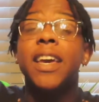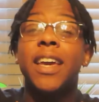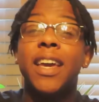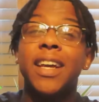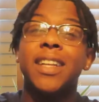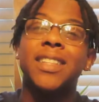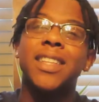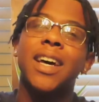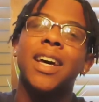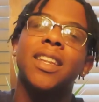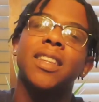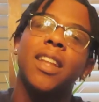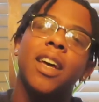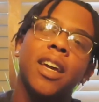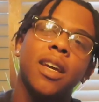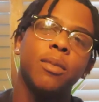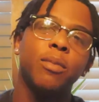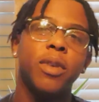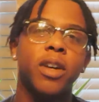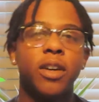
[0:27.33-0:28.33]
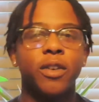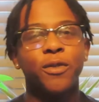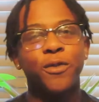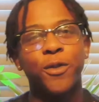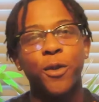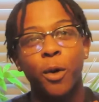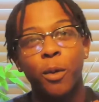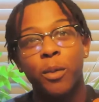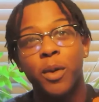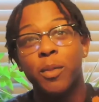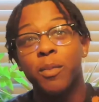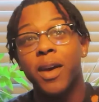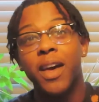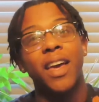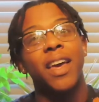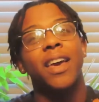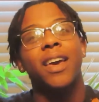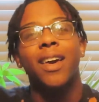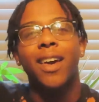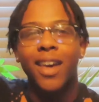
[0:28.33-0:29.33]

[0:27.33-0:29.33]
hit that like button for me, man,